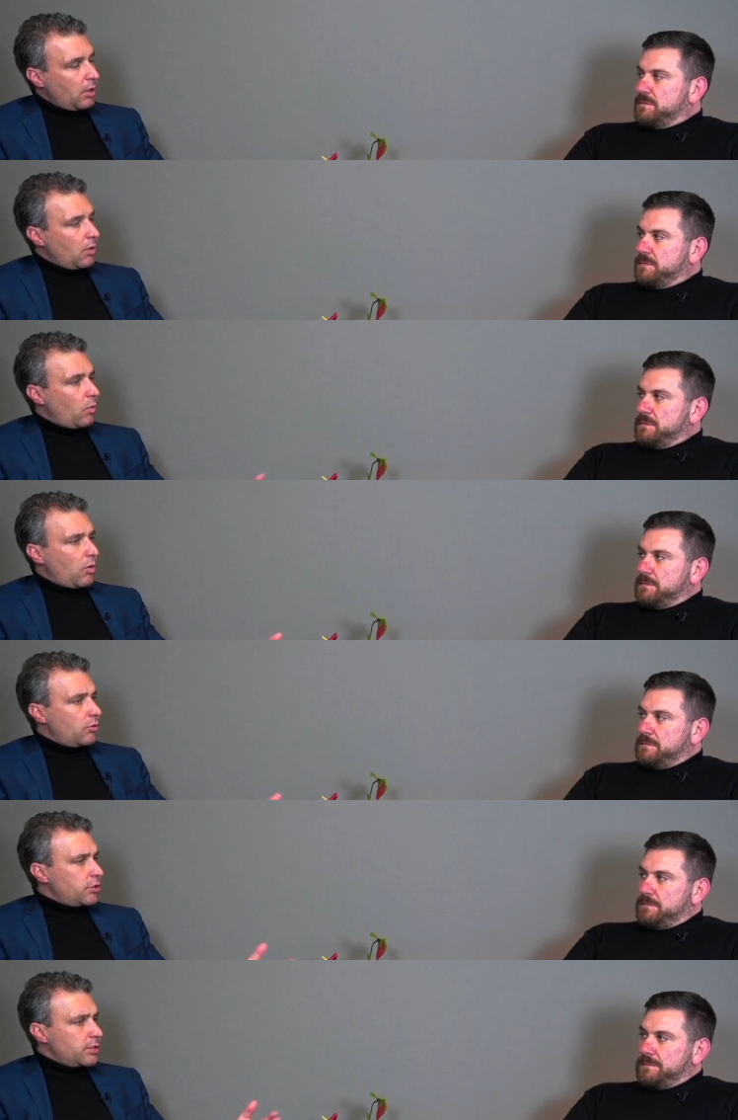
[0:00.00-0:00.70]
Speaker 1: well,
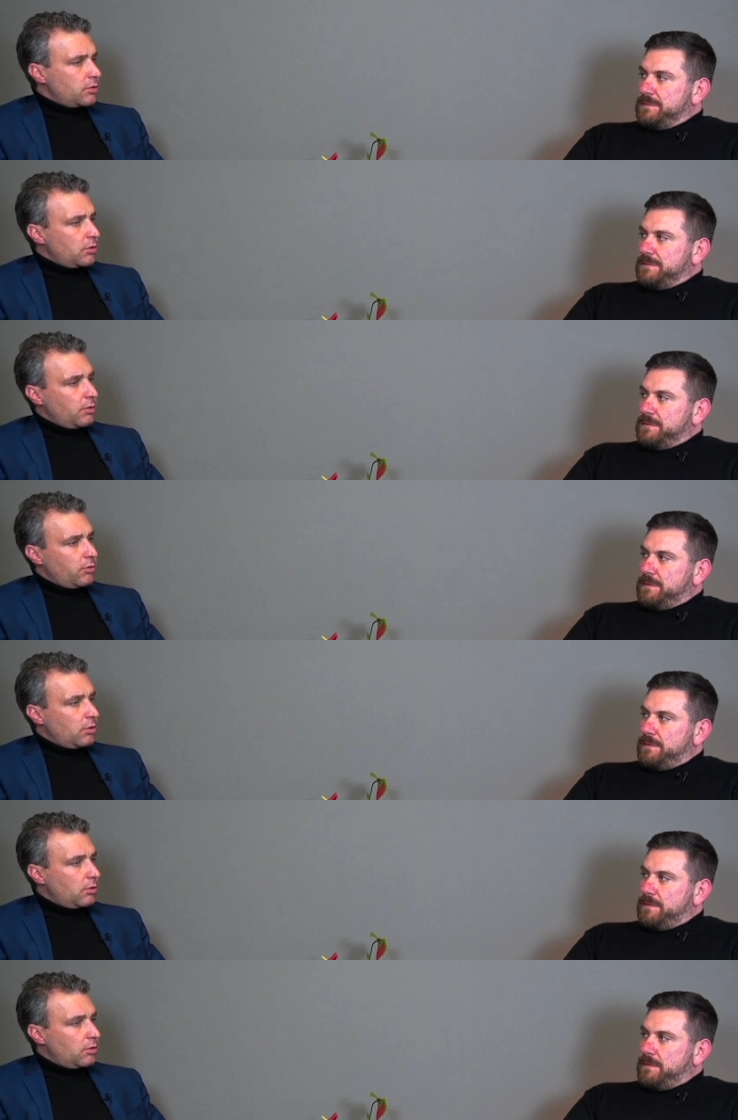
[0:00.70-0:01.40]
just to give
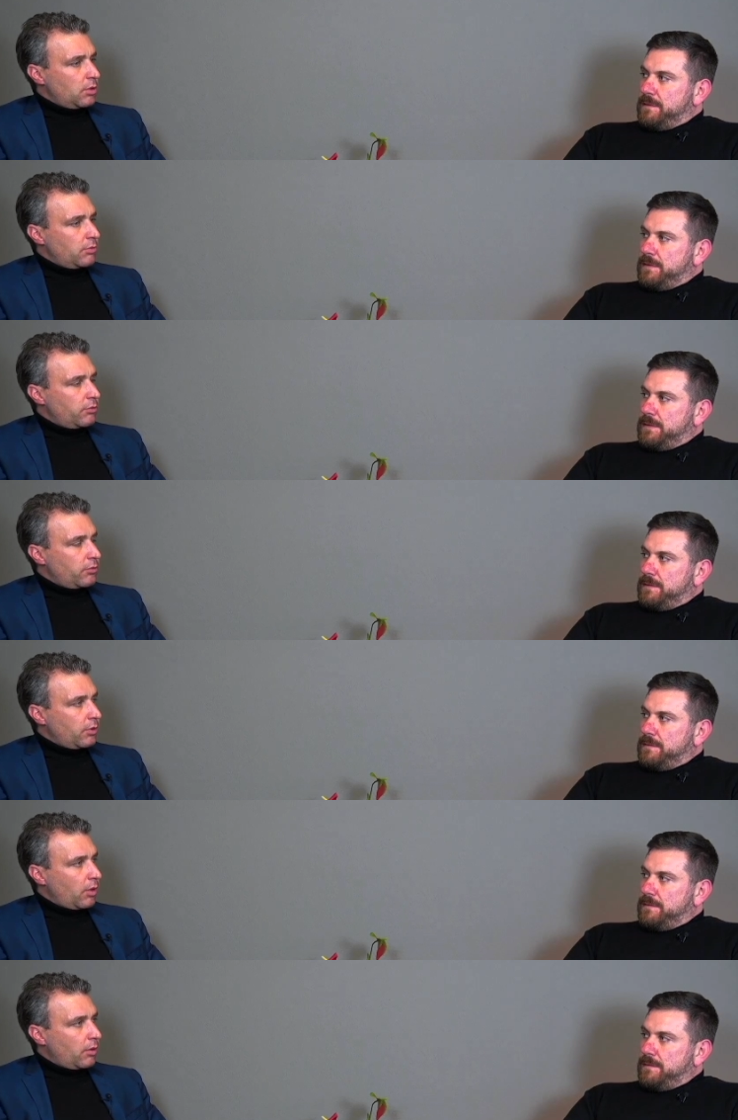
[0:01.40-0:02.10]
you to give
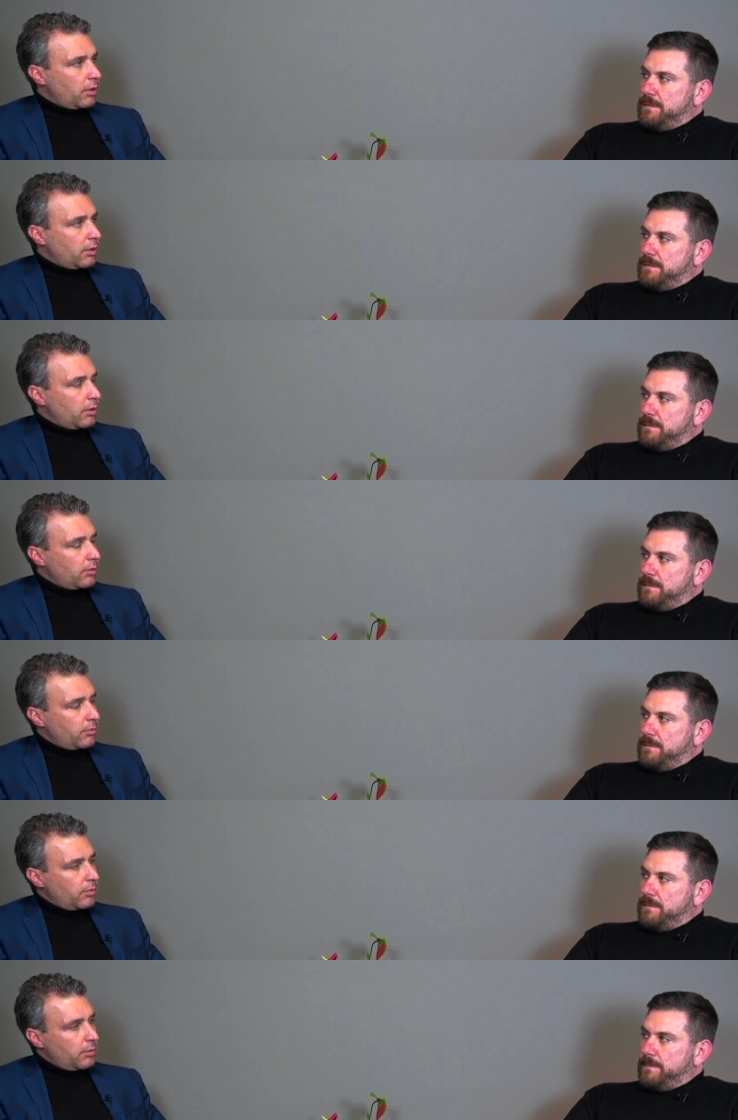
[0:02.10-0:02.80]
our um,
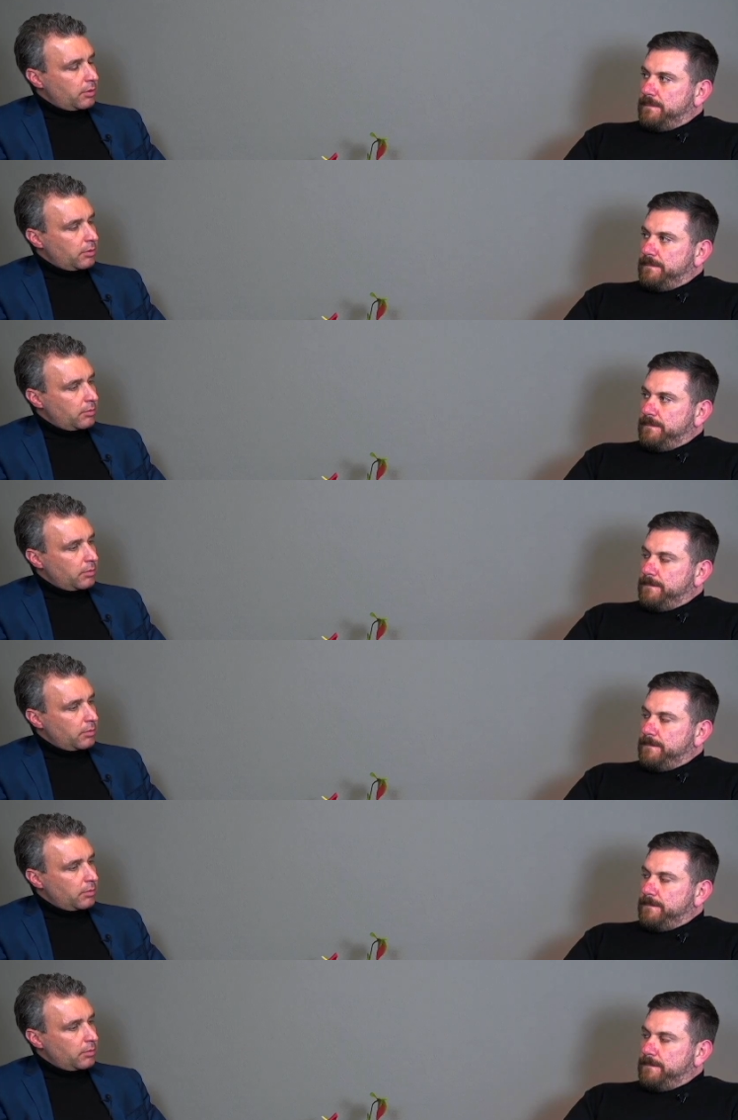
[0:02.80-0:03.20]
um,